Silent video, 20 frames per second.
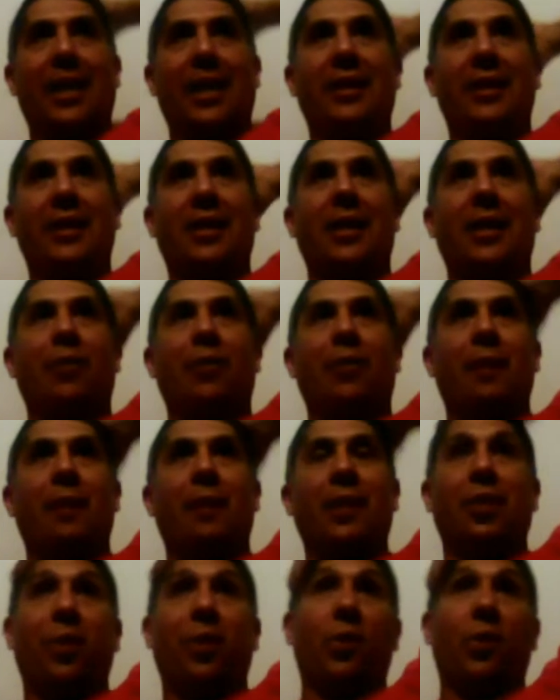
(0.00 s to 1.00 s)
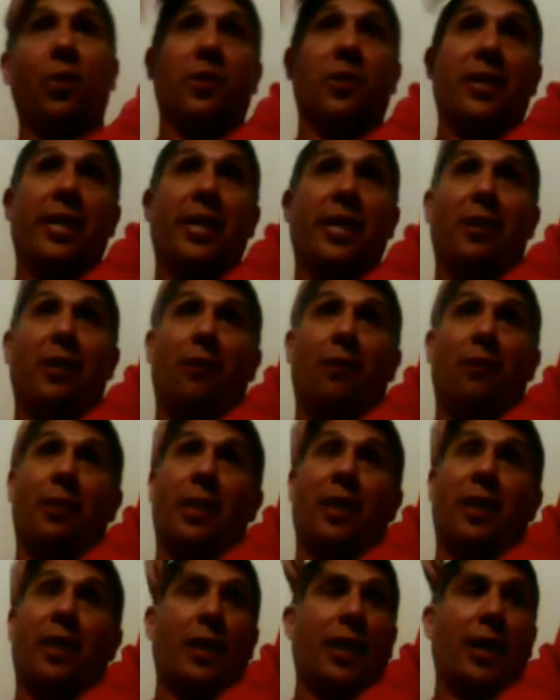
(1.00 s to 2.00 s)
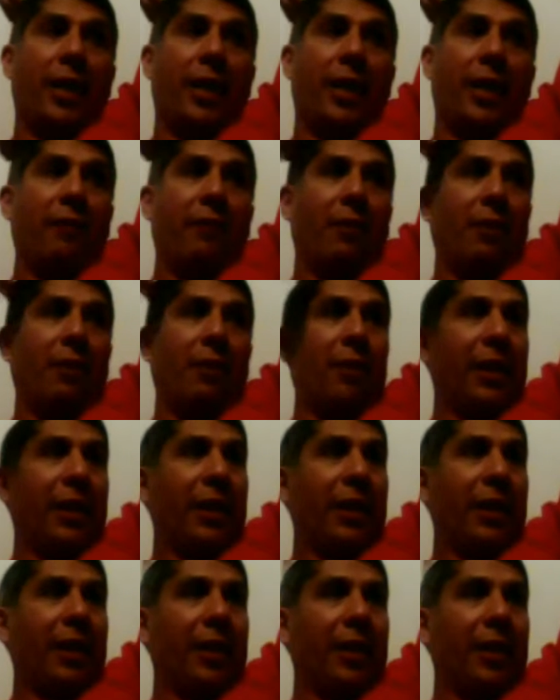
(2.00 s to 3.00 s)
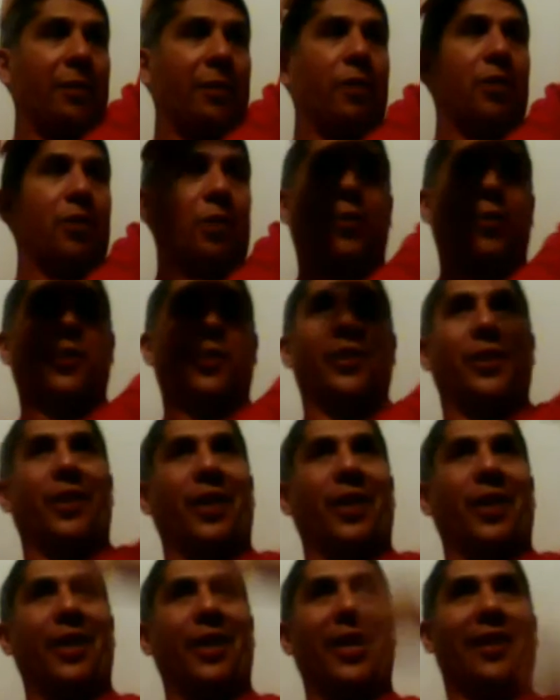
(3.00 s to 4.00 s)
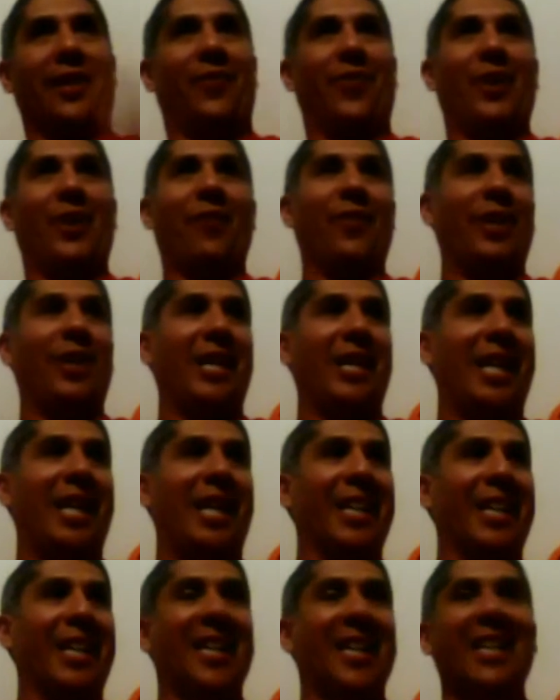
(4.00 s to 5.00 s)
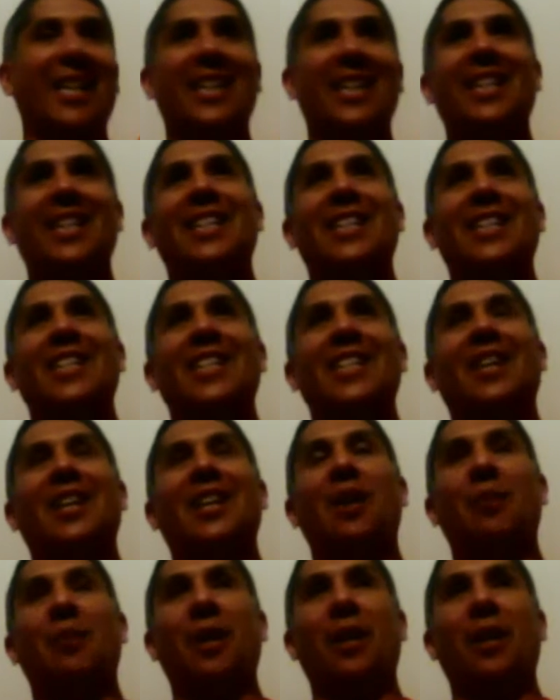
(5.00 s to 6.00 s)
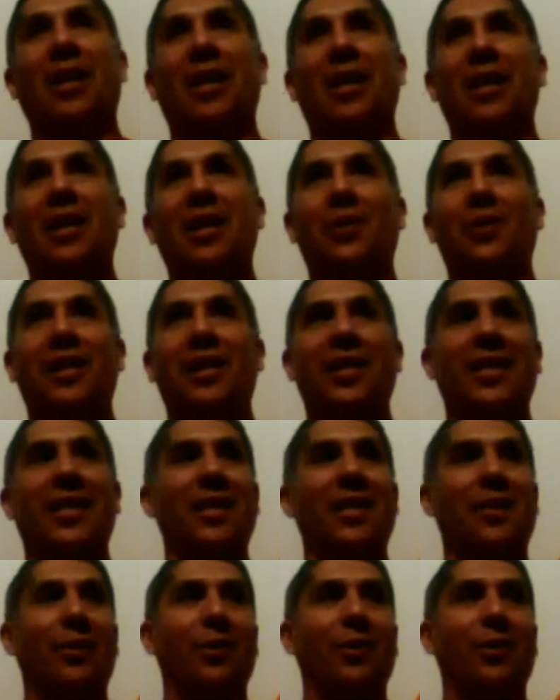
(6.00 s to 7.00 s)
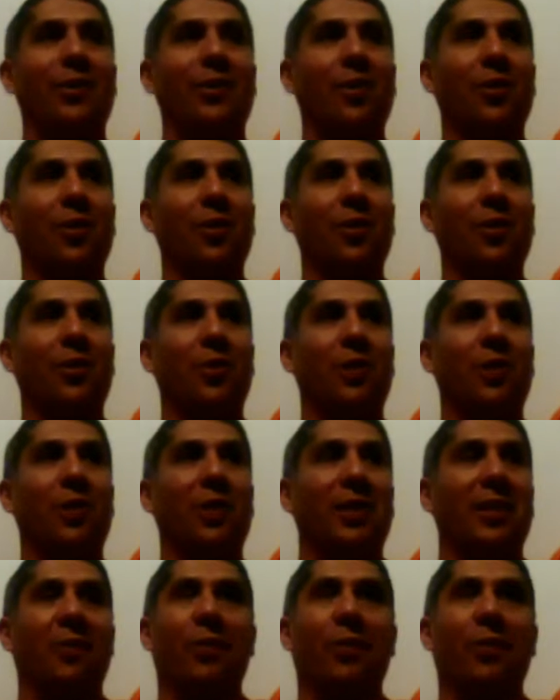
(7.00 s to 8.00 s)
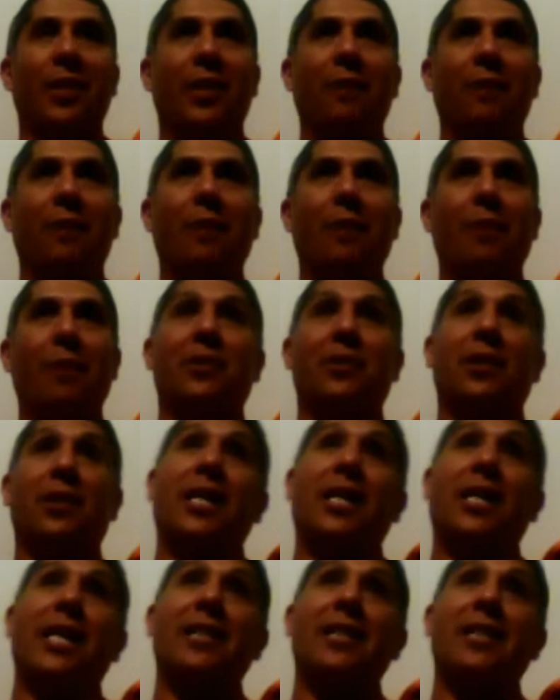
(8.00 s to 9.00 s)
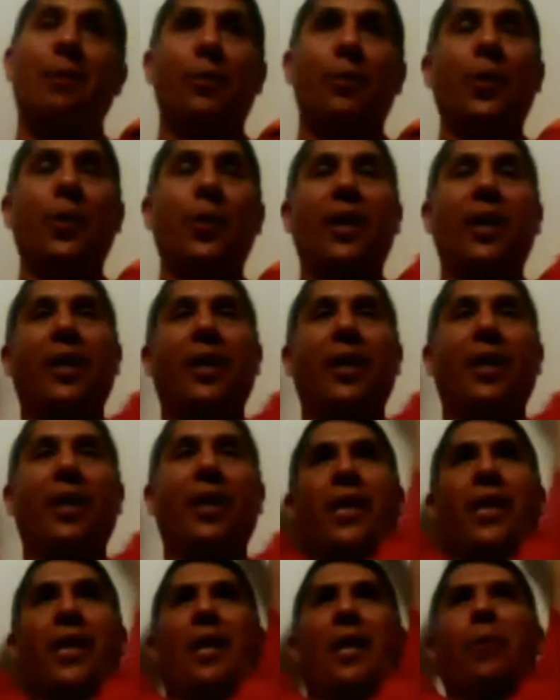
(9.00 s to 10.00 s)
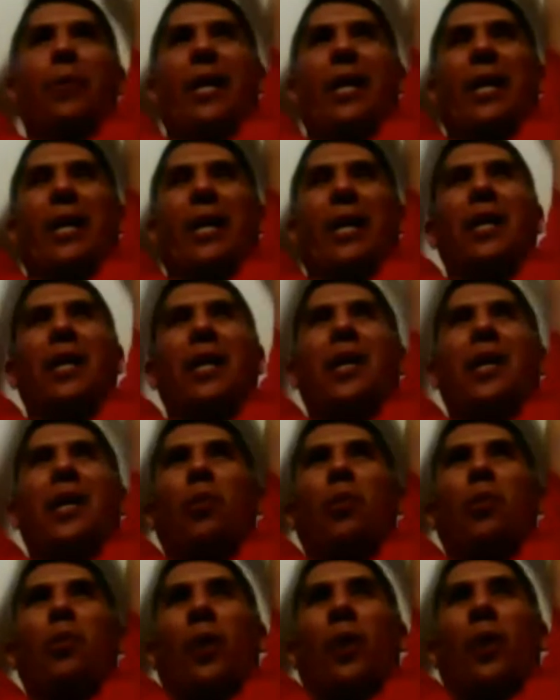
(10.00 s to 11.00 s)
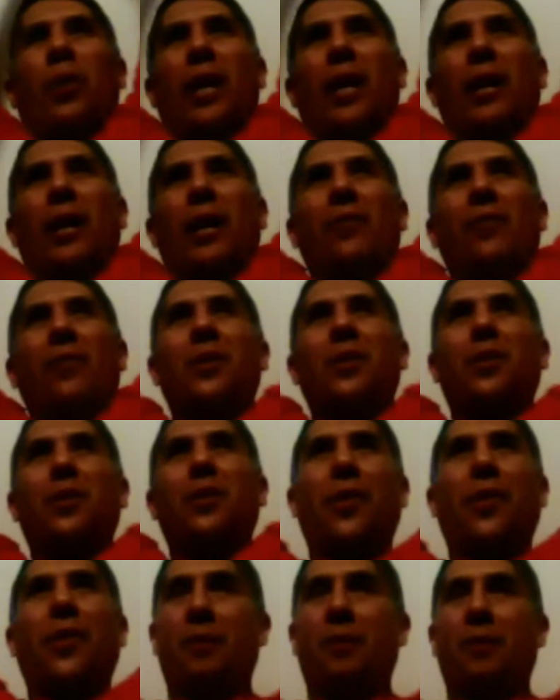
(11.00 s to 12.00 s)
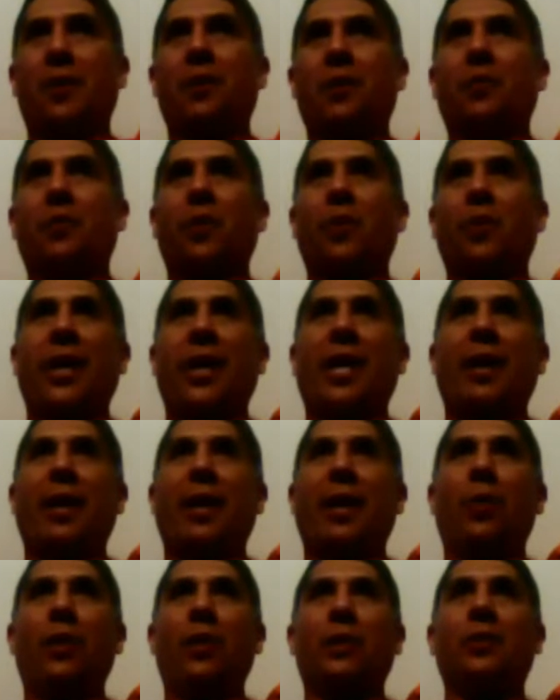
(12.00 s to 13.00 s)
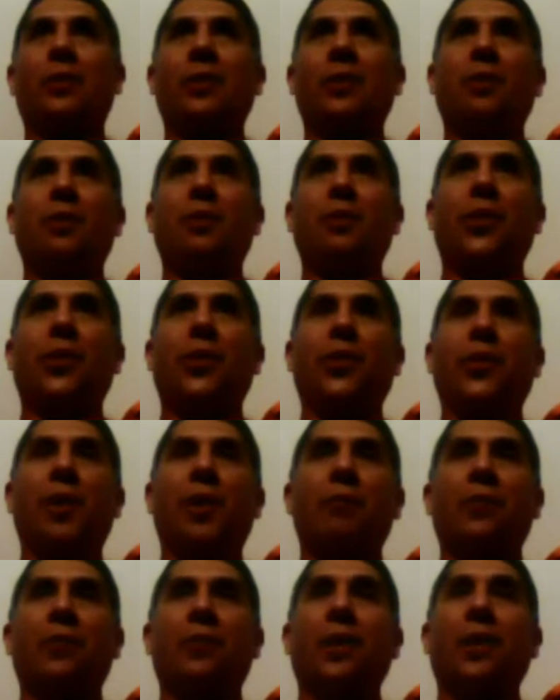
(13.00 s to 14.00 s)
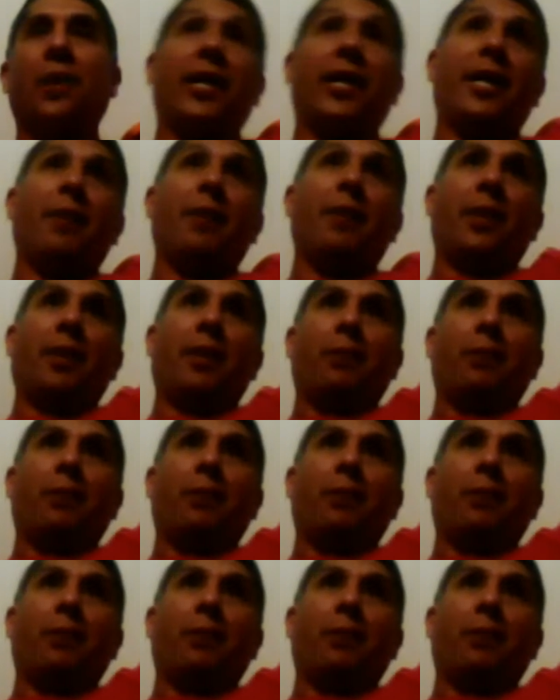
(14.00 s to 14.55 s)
I did that with my shoulders, and now I'm like, okay, all my clients are doing shoulders every day. All my clients who sit at a desk are doing shoulders because it really matters. And then as I'm doing it, I'm thinking, I'm like, well, why do I have to do the thumbs this way? Like, what's the deal with the thumbs? And then it hit me.